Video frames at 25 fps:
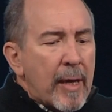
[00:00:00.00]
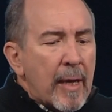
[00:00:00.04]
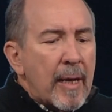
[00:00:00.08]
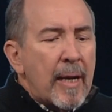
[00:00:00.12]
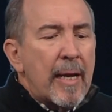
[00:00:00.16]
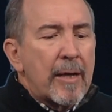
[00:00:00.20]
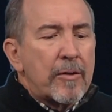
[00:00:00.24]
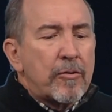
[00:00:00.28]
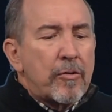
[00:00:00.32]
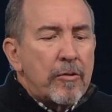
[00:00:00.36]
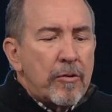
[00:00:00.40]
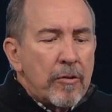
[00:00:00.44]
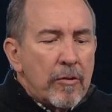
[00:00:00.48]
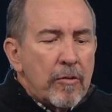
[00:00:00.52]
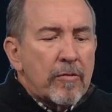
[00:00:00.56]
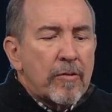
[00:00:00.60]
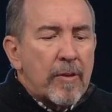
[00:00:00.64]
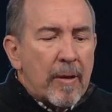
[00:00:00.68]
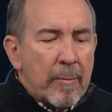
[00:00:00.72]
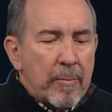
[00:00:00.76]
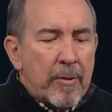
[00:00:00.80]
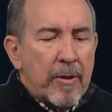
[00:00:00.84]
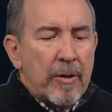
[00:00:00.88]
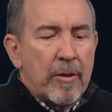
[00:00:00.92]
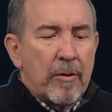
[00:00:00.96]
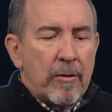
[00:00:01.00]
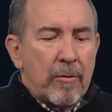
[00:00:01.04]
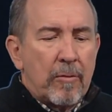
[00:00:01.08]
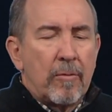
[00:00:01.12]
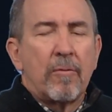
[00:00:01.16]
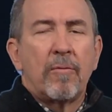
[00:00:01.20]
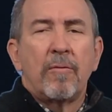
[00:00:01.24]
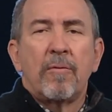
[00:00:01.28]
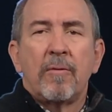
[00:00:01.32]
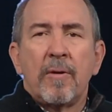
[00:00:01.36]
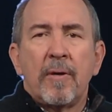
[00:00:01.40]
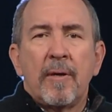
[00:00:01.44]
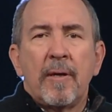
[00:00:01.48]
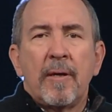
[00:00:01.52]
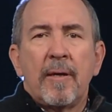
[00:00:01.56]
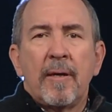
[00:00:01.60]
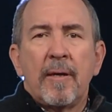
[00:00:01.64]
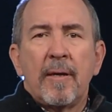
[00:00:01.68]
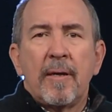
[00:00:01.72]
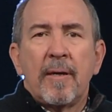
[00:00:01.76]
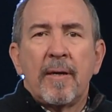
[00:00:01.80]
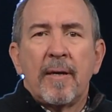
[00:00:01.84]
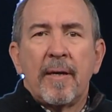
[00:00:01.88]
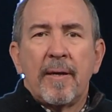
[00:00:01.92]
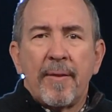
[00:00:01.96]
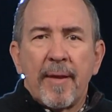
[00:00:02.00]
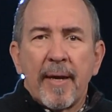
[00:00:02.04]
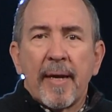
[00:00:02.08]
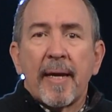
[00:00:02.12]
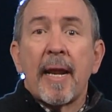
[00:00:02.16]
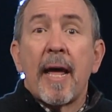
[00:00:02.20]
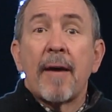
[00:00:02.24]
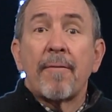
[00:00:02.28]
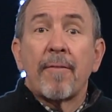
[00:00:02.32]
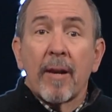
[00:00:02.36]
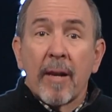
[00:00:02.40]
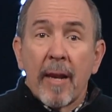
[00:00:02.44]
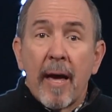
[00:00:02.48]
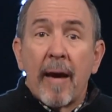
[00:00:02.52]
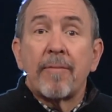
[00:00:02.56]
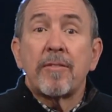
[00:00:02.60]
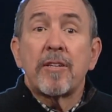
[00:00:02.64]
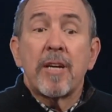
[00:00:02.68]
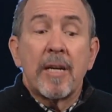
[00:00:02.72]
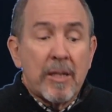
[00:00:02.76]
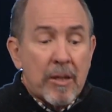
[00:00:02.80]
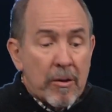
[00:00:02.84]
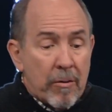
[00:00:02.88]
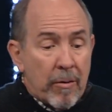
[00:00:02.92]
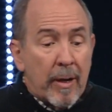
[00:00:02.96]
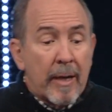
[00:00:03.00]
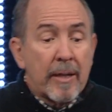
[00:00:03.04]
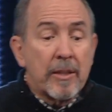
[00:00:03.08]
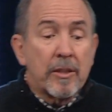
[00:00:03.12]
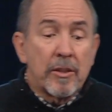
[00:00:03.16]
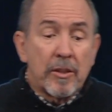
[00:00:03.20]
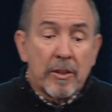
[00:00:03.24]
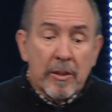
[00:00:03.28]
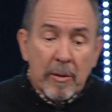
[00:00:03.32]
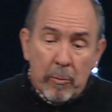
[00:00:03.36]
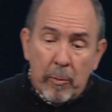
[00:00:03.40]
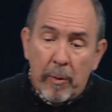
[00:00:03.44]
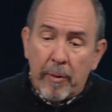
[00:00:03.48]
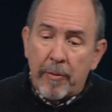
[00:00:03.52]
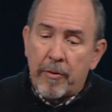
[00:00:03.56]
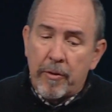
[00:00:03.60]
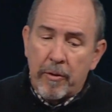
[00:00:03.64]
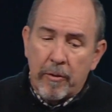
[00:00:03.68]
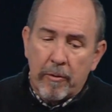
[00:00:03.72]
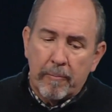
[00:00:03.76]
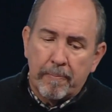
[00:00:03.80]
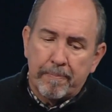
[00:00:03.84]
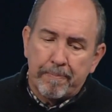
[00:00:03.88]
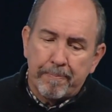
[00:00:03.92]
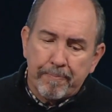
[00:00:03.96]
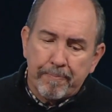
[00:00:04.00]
can introduce them to you and they can have a life-changing relationship with you.